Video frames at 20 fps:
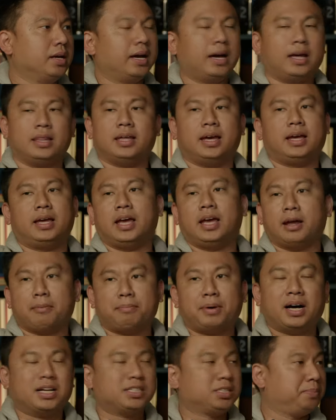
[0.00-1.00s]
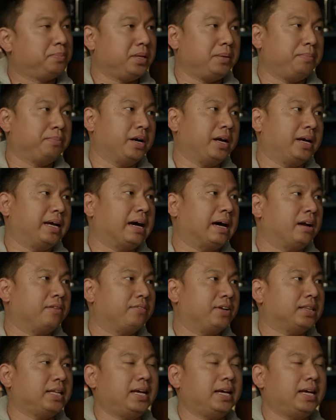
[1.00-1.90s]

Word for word: and they can't possibly break out of it.